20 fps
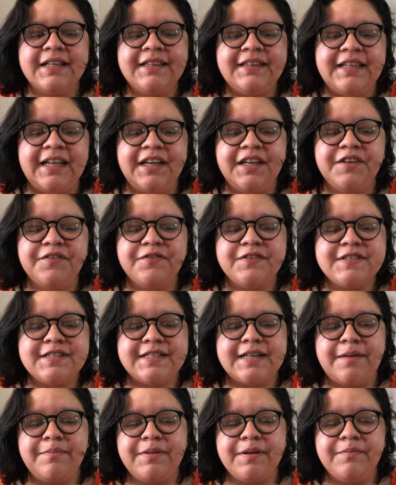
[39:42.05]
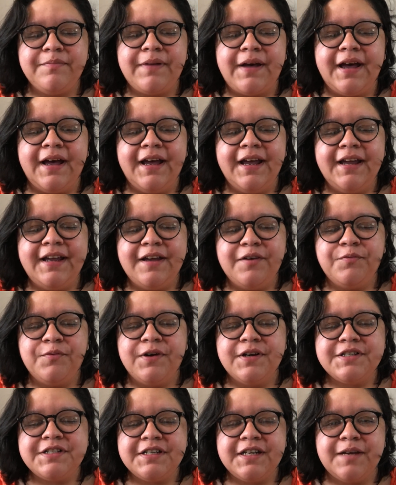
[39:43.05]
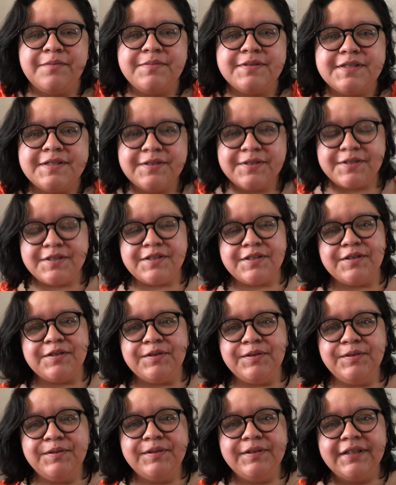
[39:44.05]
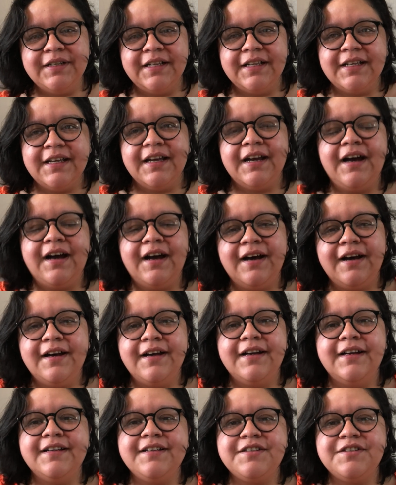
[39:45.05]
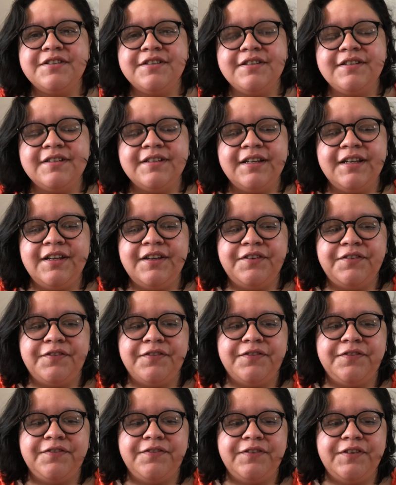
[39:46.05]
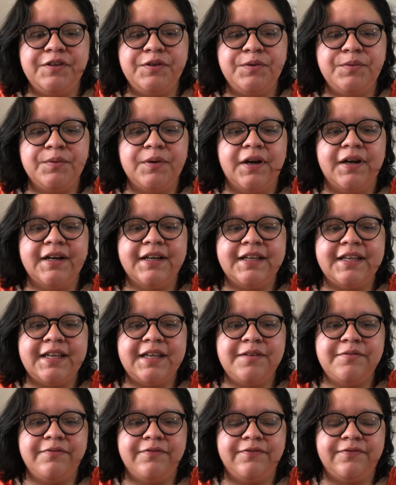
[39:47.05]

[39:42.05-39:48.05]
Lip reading: thank you for stopping by and watching episode 2. If you want to